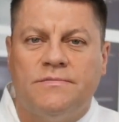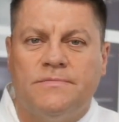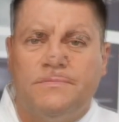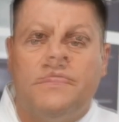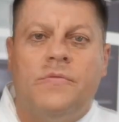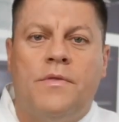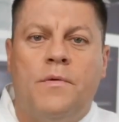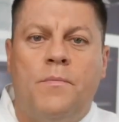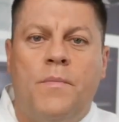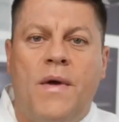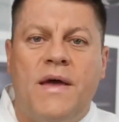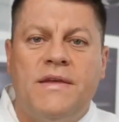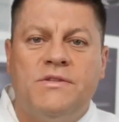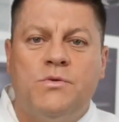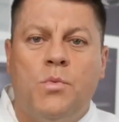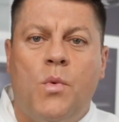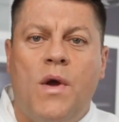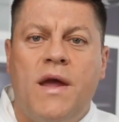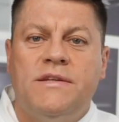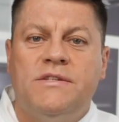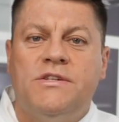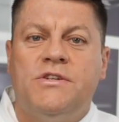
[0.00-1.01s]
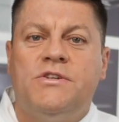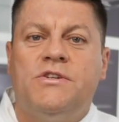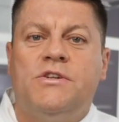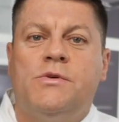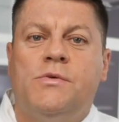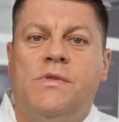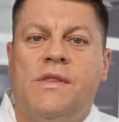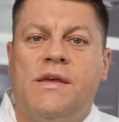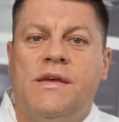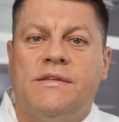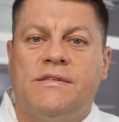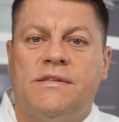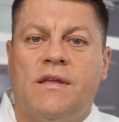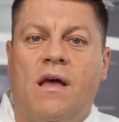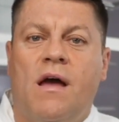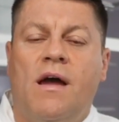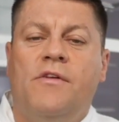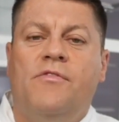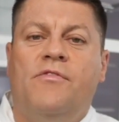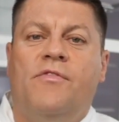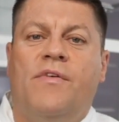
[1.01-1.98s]
The best way to do this,
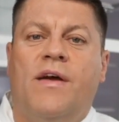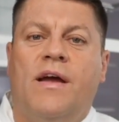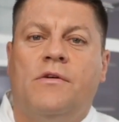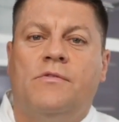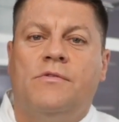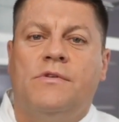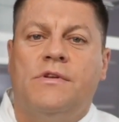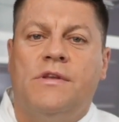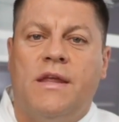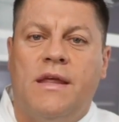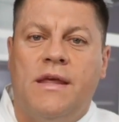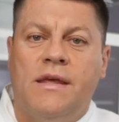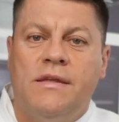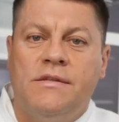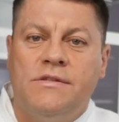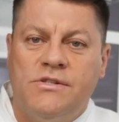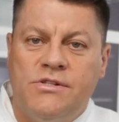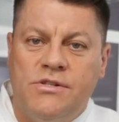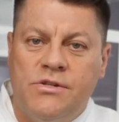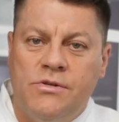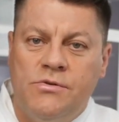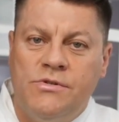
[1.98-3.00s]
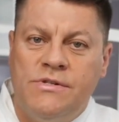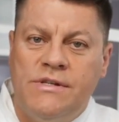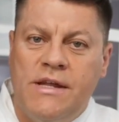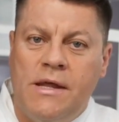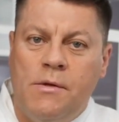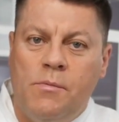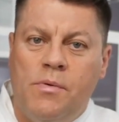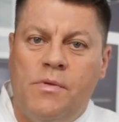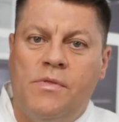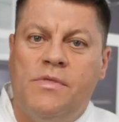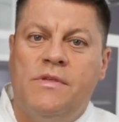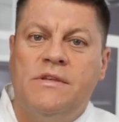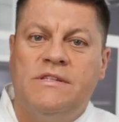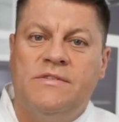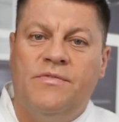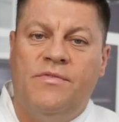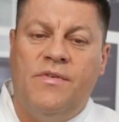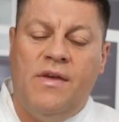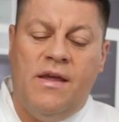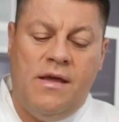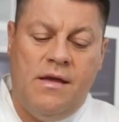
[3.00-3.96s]
I found, is to dip the
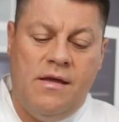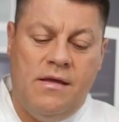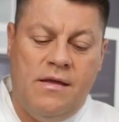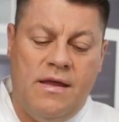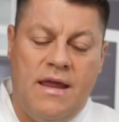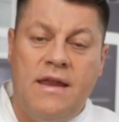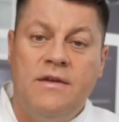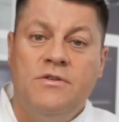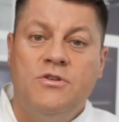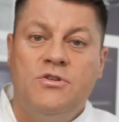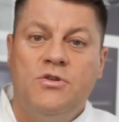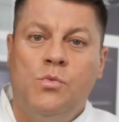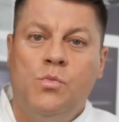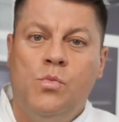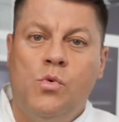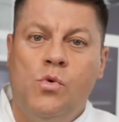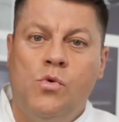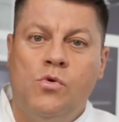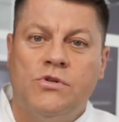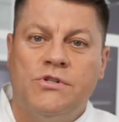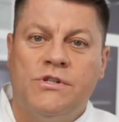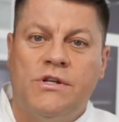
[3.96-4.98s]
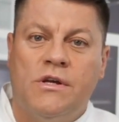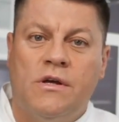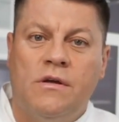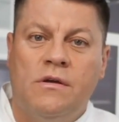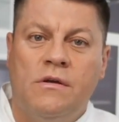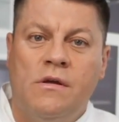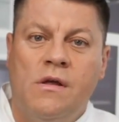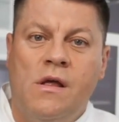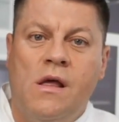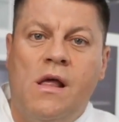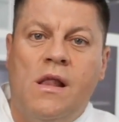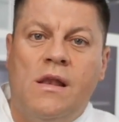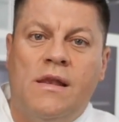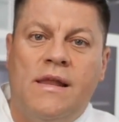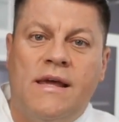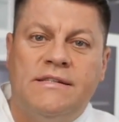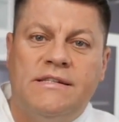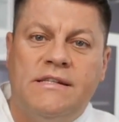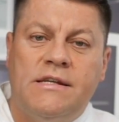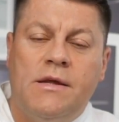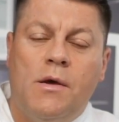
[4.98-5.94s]
sphere into water,
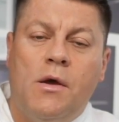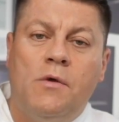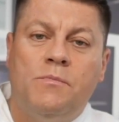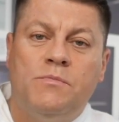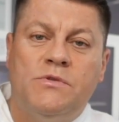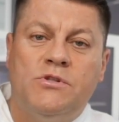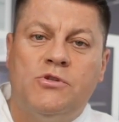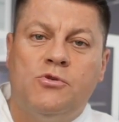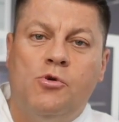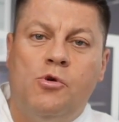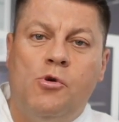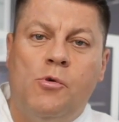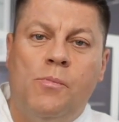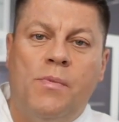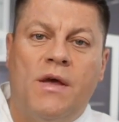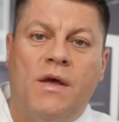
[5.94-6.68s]
let it absorb a